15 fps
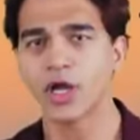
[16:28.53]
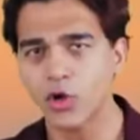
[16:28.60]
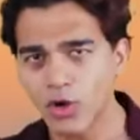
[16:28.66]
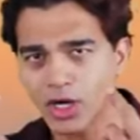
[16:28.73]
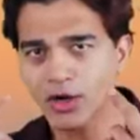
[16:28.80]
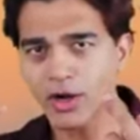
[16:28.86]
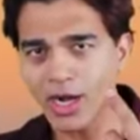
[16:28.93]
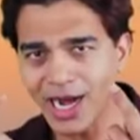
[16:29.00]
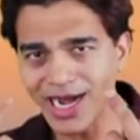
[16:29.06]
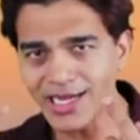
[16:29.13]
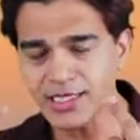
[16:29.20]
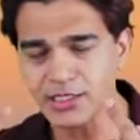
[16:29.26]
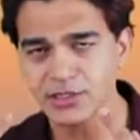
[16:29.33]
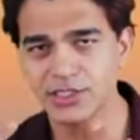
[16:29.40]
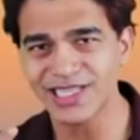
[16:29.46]
Now our
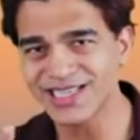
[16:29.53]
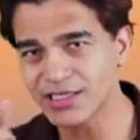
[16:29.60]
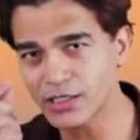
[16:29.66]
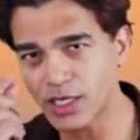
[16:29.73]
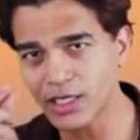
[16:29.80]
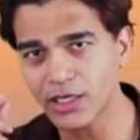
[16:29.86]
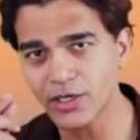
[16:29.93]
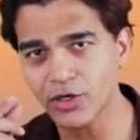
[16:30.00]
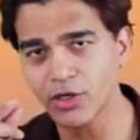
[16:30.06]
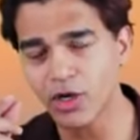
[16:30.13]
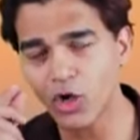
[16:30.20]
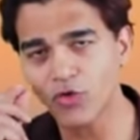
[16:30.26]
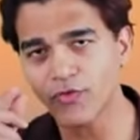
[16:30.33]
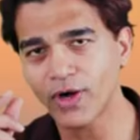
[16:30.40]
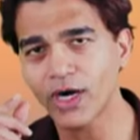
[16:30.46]
eyes, the color
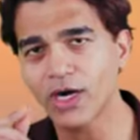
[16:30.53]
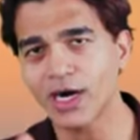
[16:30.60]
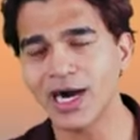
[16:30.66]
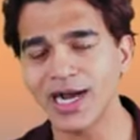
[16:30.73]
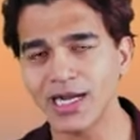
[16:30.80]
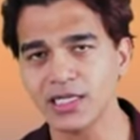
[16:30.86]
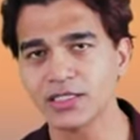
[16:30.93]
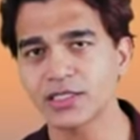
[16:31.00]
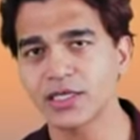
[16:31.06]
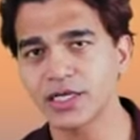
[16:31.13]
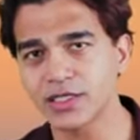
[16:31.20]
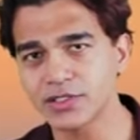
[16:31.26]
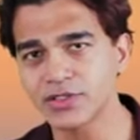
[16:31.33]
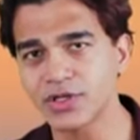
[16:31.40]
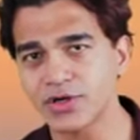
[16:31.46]
of our eyes
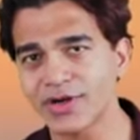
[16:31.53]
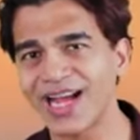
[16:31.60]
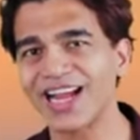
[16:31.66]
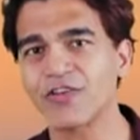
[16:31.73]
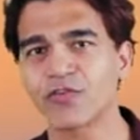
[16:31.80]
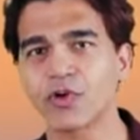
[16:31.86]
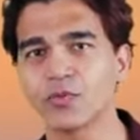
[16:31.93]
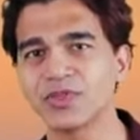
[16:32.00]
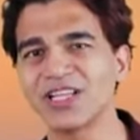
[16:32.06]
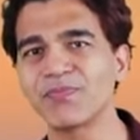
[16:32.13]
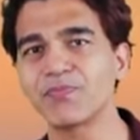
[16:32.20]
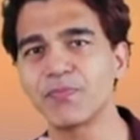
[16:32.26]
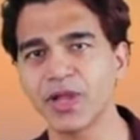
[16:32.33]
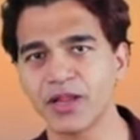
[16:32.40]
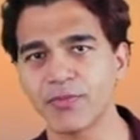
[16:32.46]
is derived from the